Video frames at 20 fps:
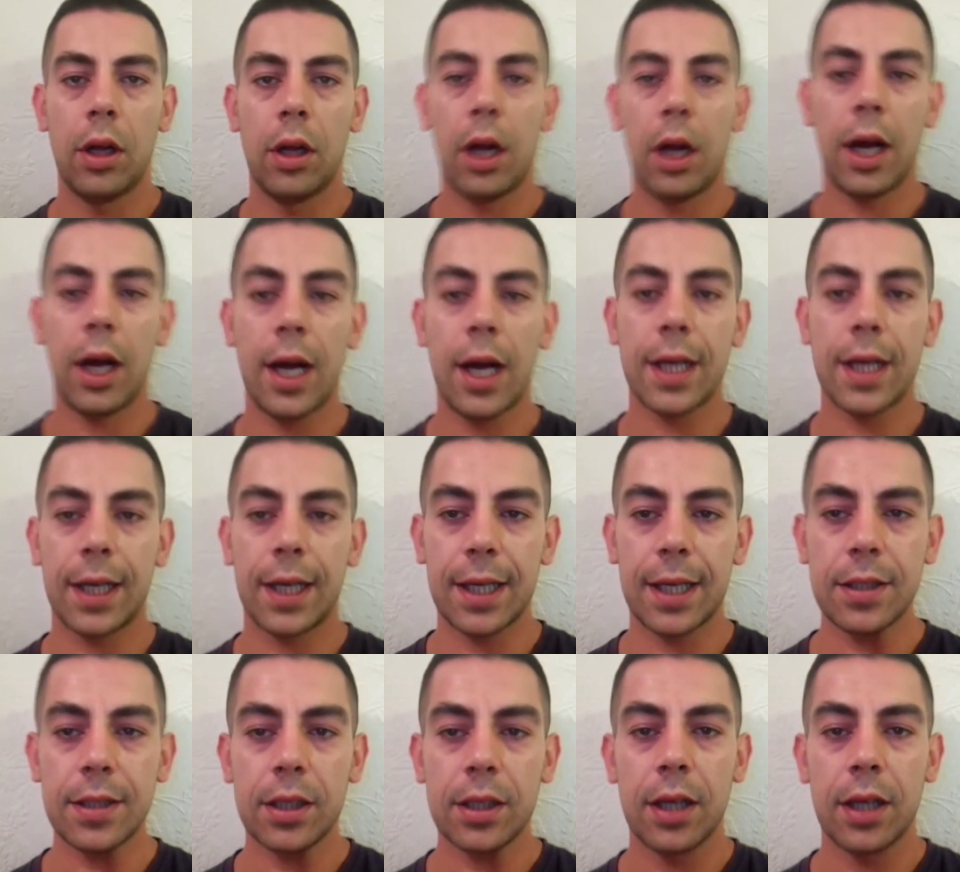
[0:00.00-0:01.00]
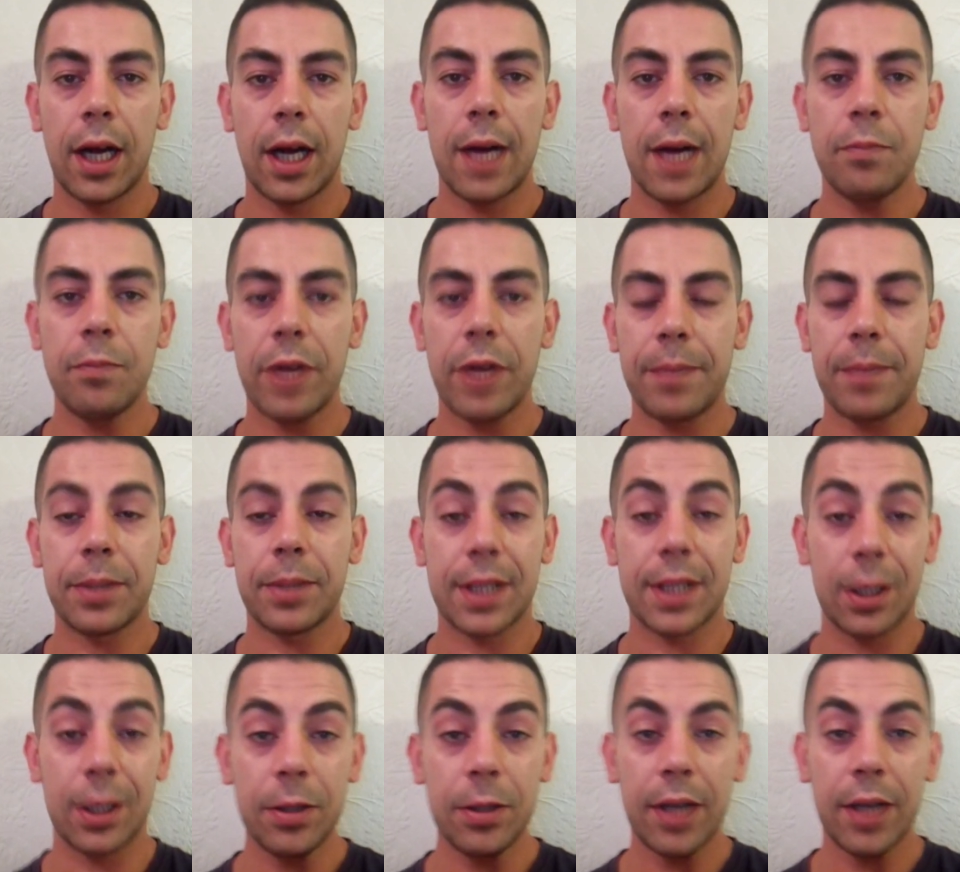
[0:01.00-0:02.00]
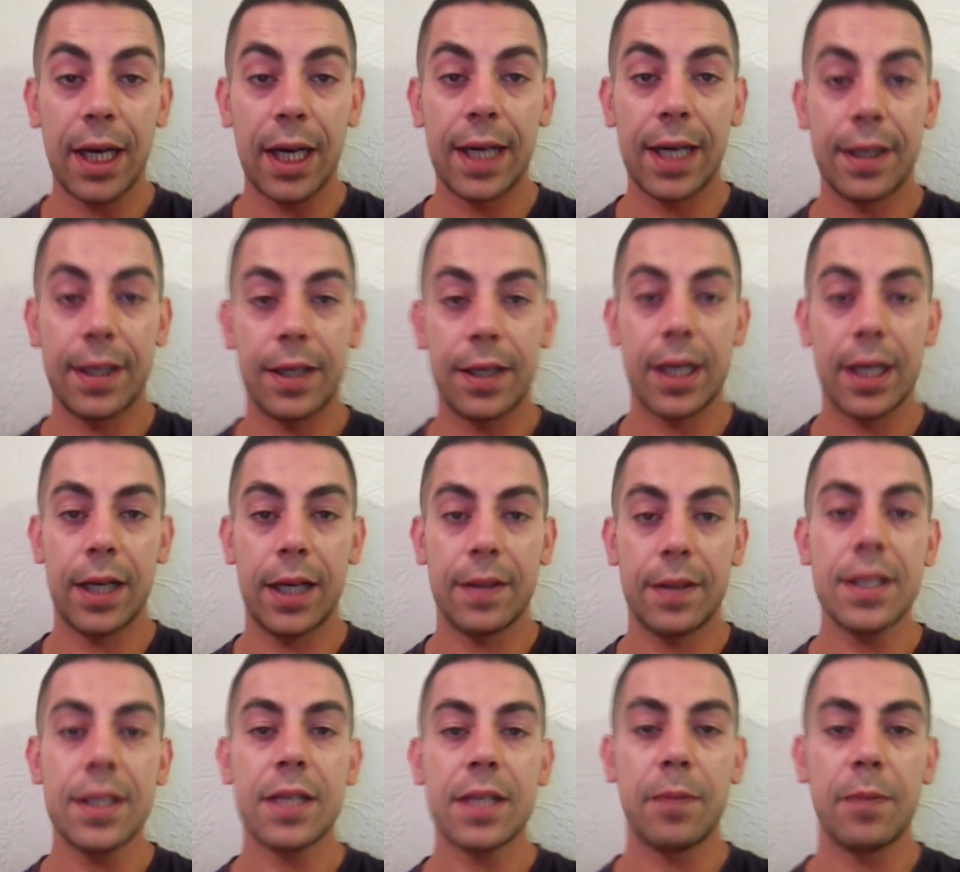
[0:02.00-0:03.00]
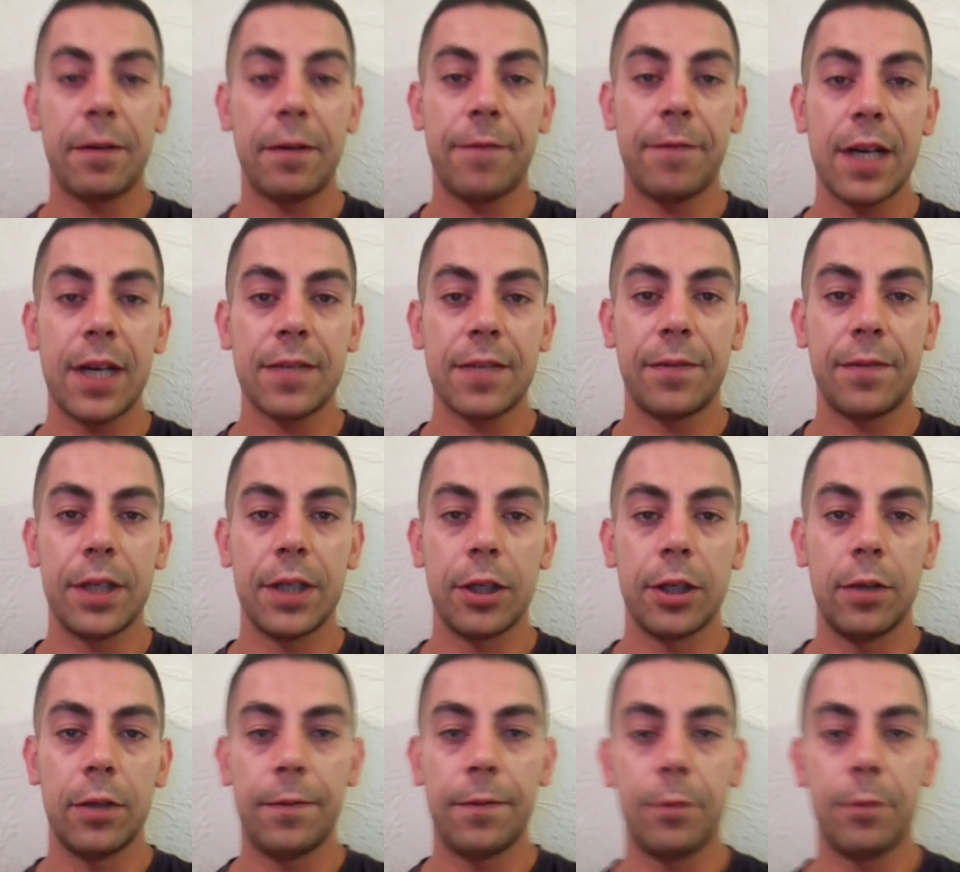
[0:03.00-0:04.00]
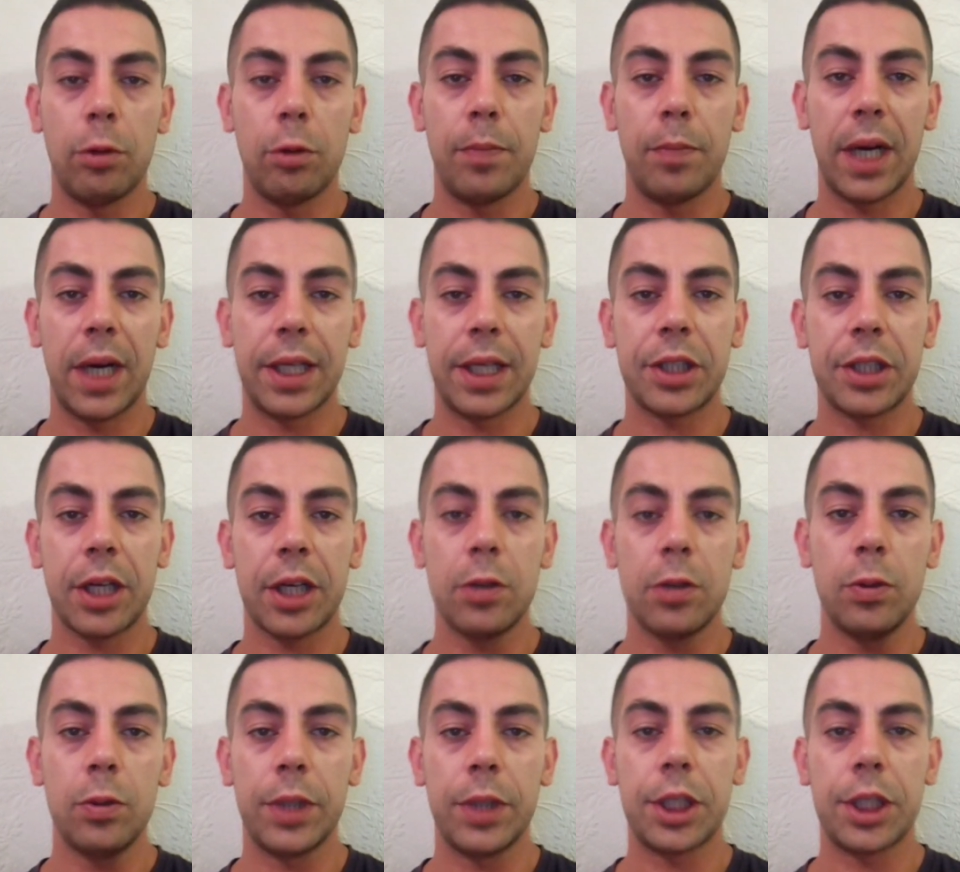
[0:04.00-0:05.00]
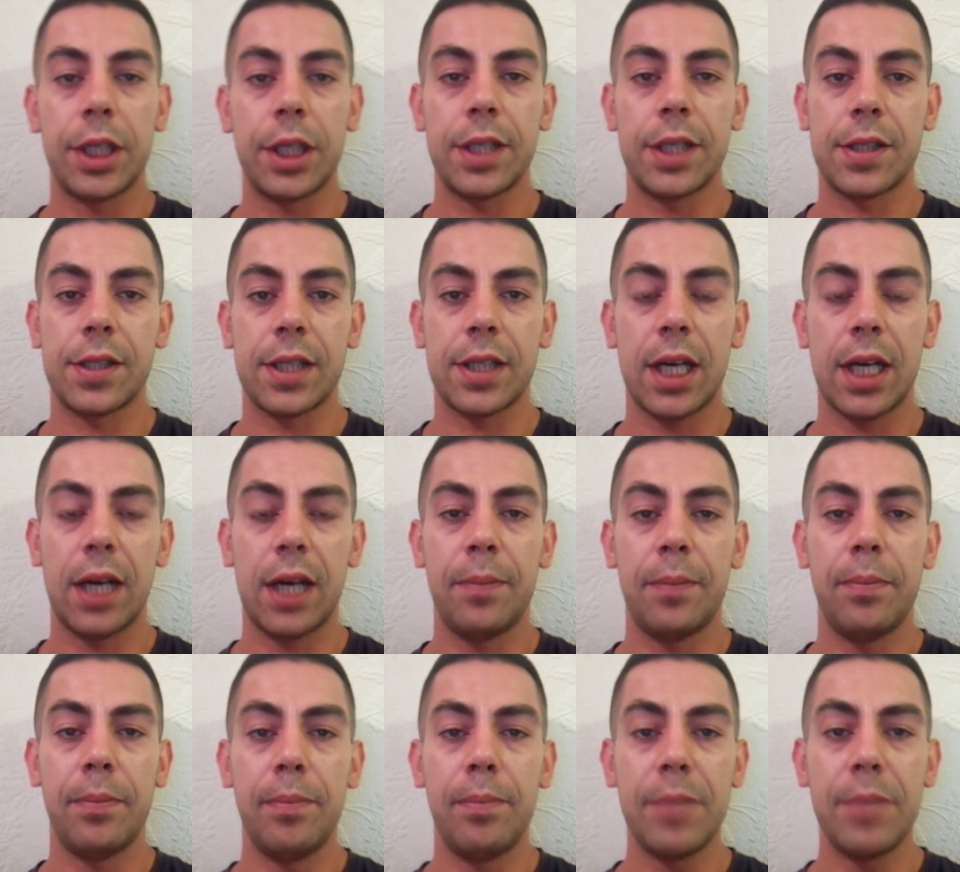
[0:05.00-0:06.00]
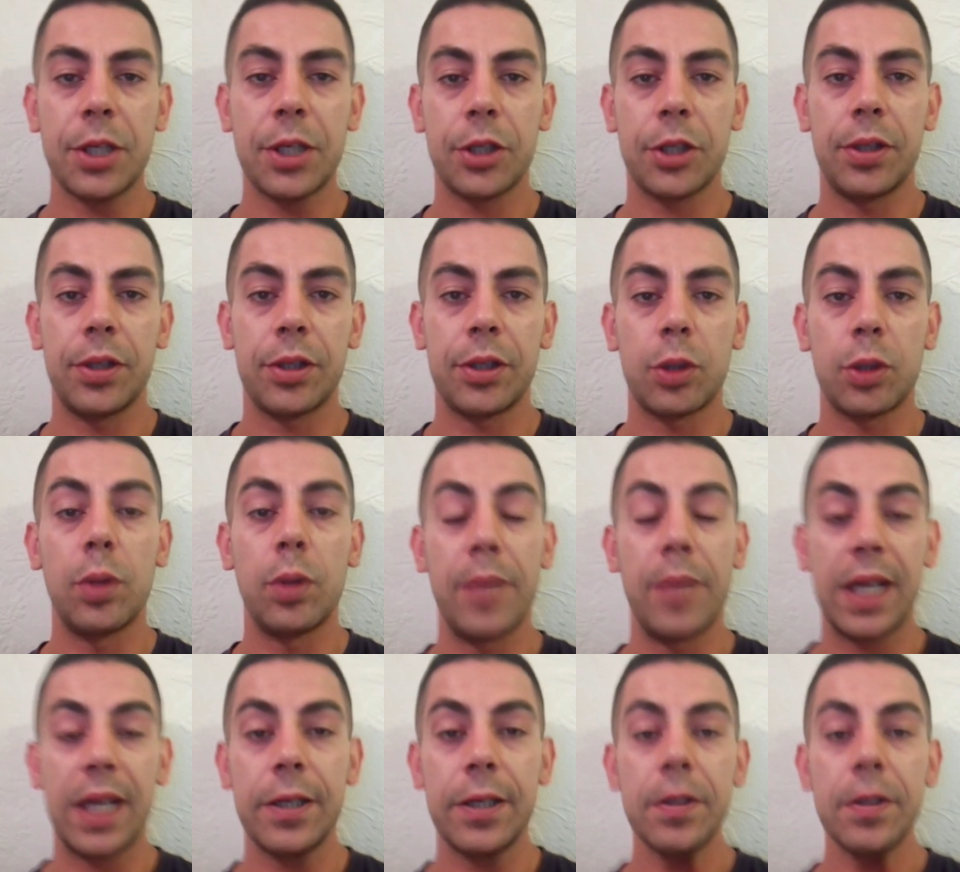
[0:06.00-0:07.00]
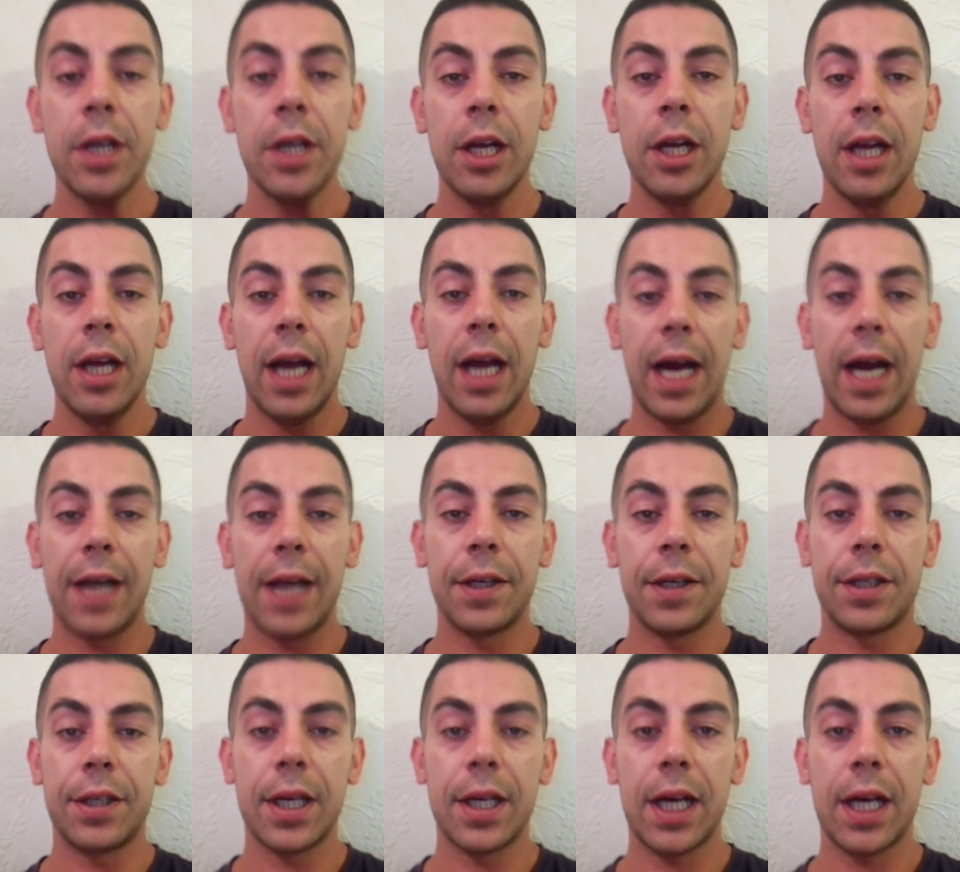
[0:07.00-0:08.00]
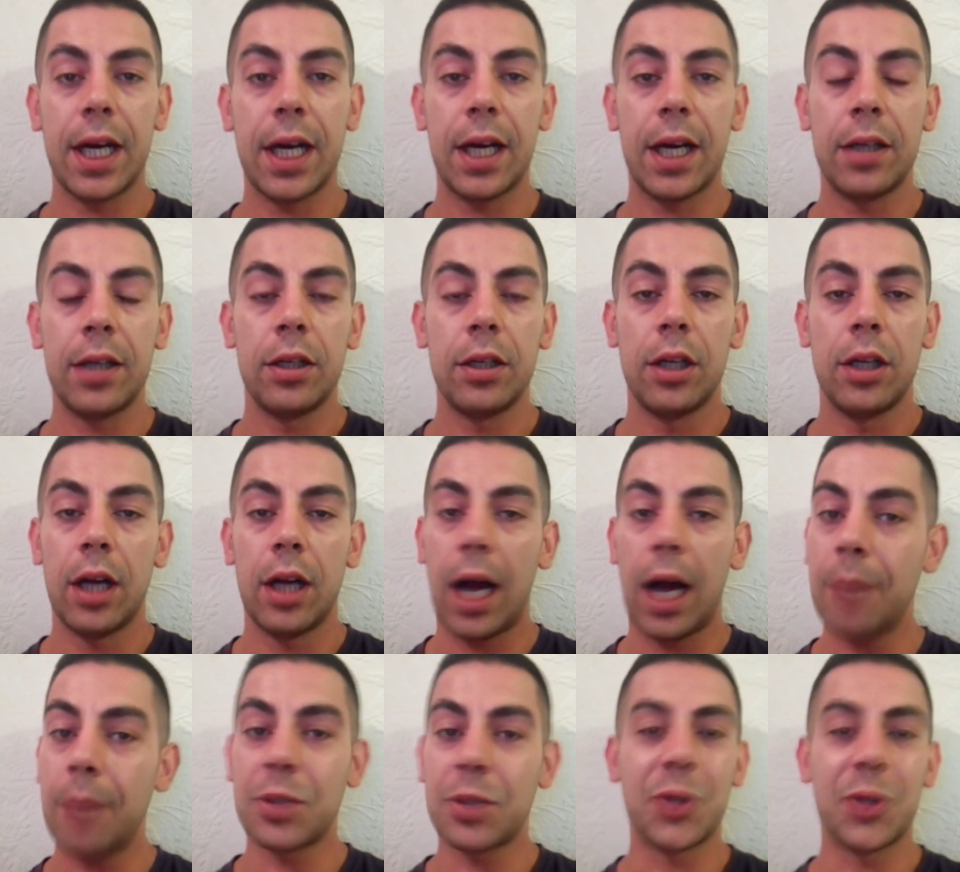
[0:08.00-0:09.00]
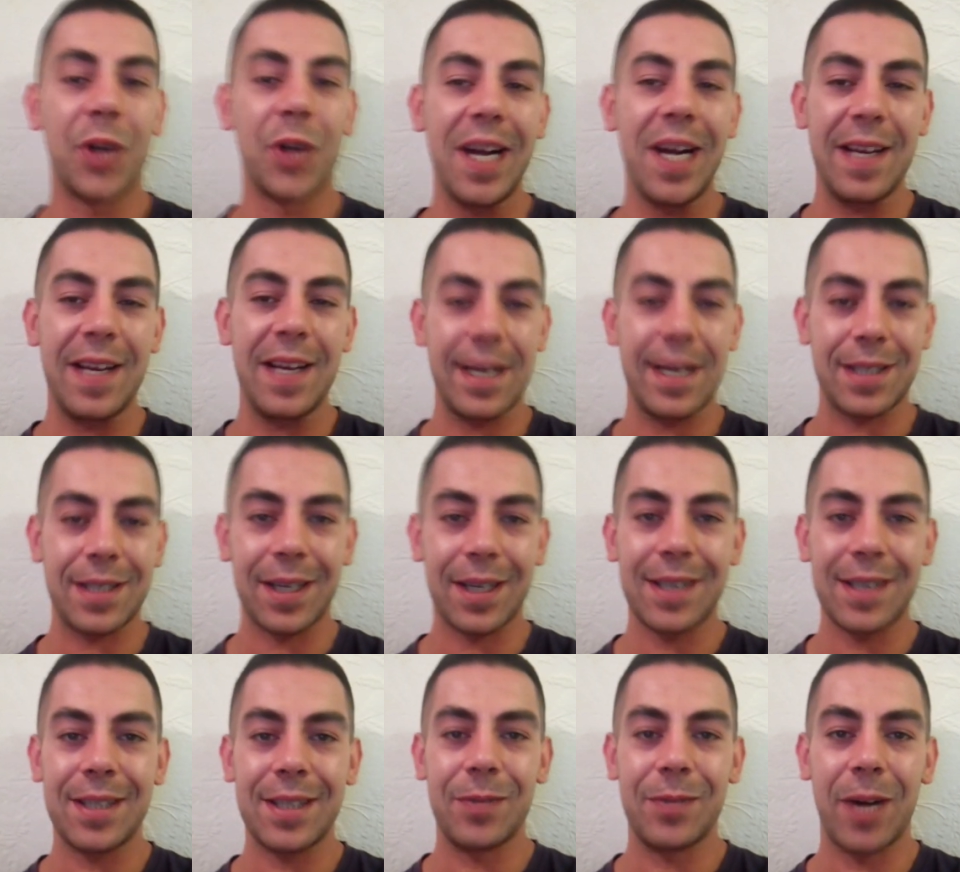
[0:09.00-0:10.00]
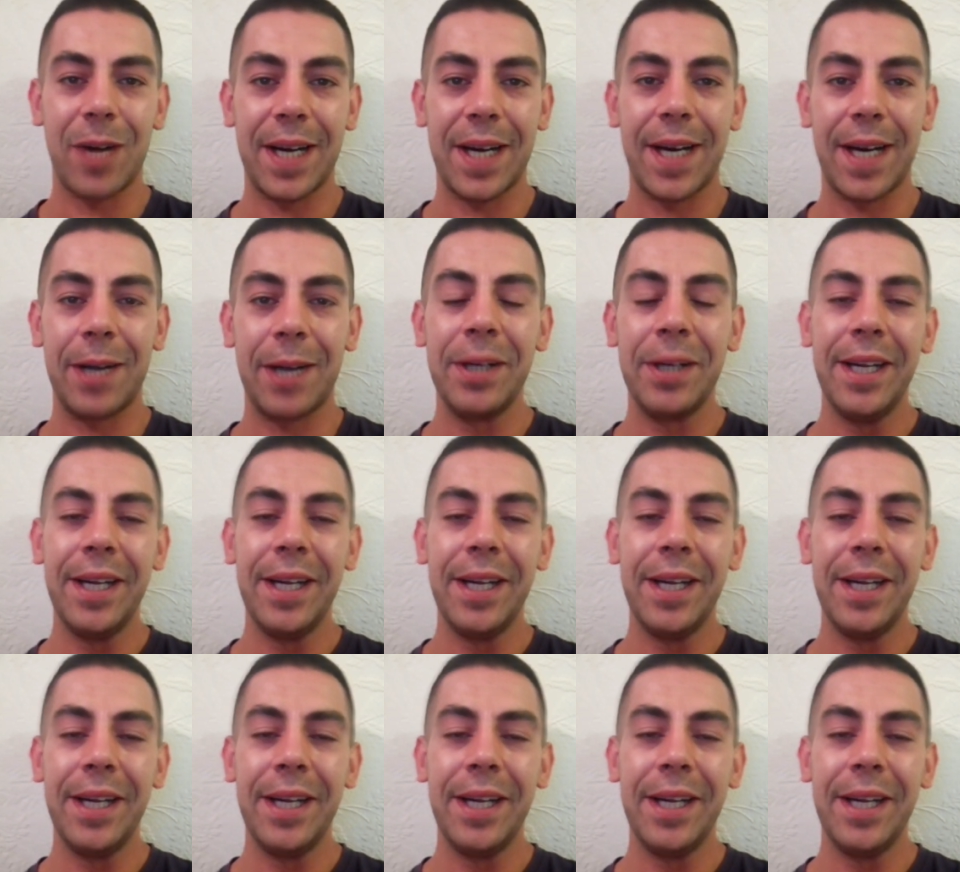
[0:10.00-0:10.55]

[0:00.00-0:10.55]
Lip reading: Hi guys, I'm Ray Patel and this is my first video for my channel, which is Mission to a Million, and I'm just really excited right now.